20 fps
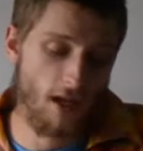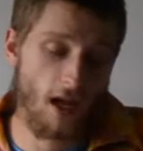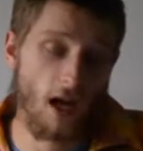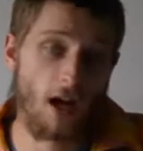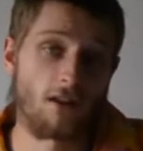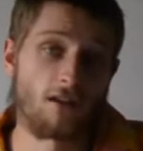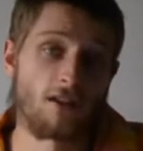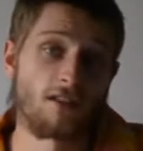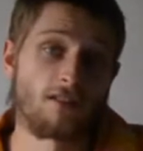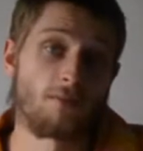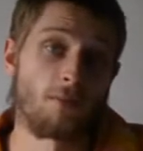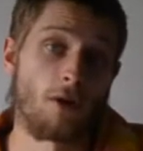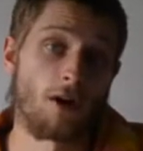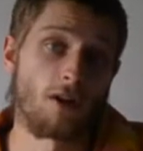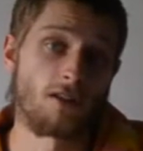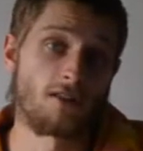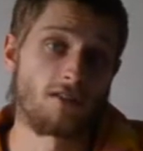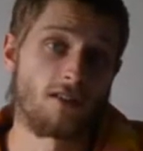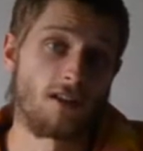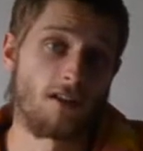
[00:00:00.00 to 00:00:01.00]
noun is
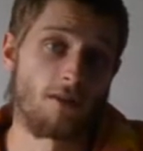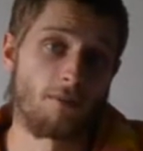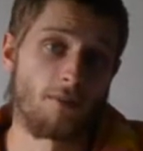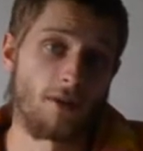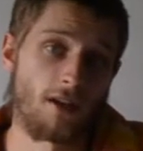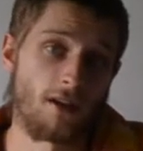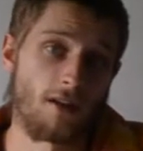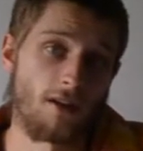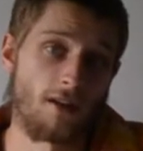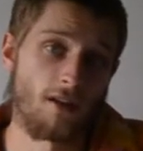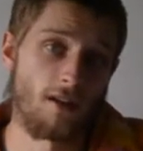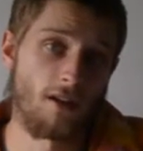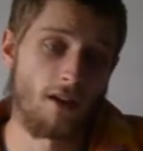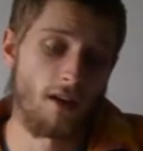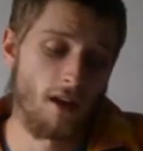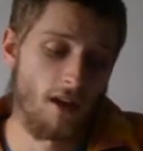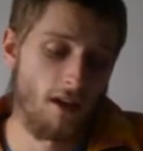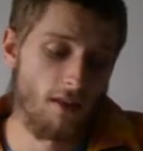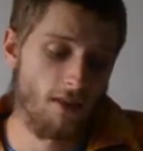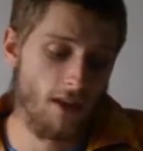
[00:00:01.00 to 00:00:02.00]
monosyllabic,
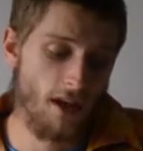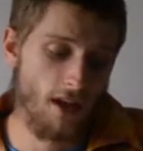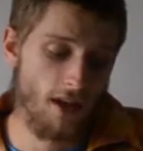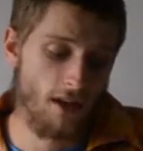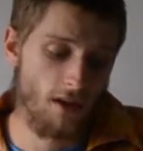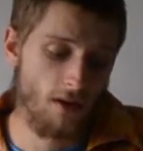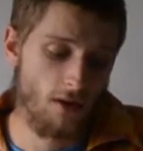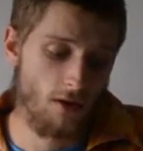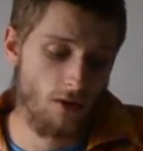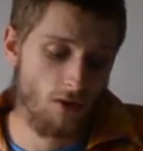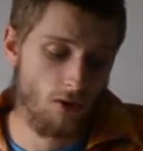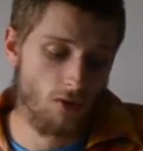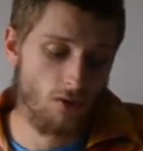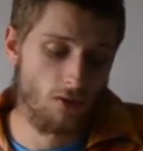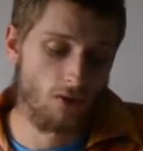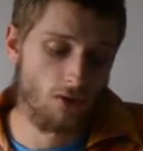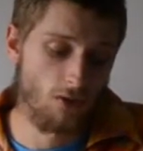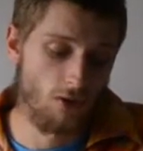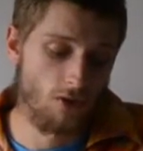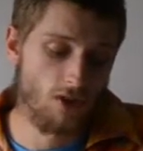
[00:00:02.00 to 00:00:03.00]
then
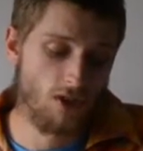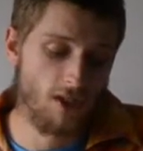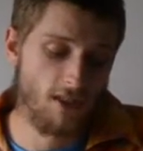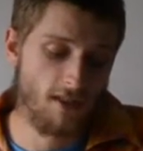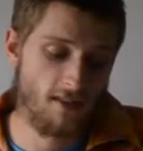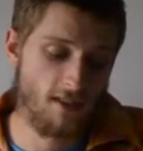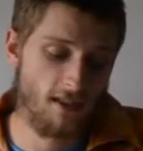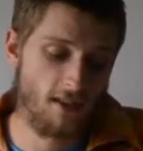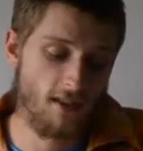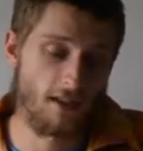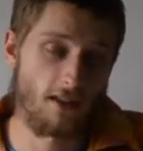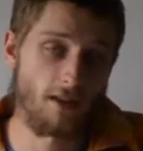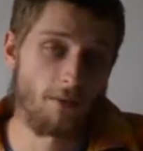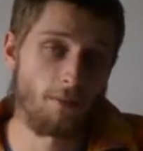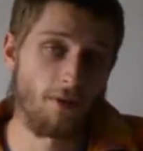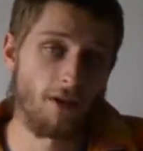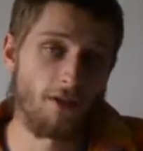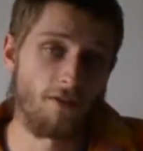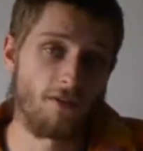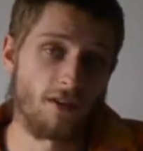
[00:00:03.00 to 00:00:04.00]
you'll usually see that the
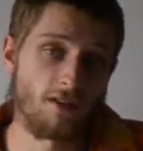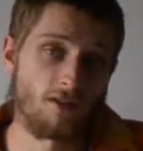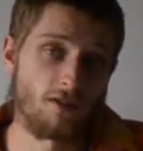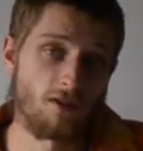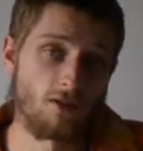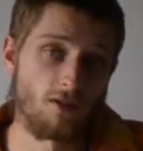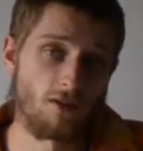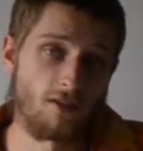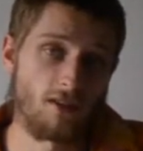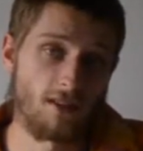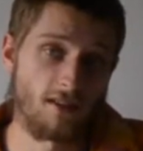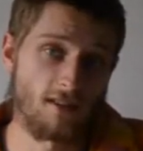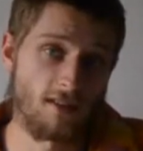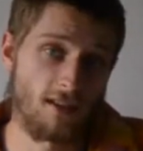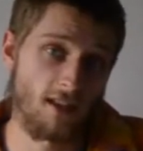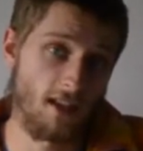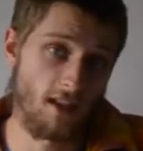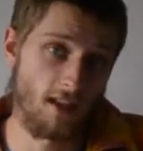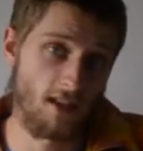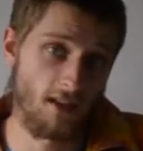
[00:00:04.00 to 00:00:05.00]
prefix used is
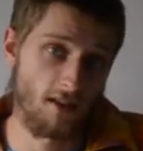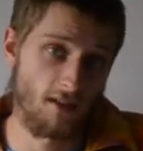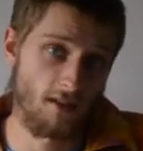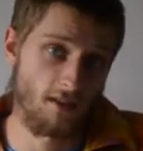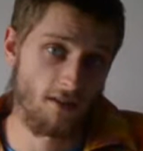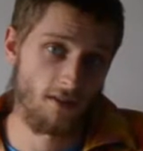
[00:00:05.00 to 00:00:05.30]
ili.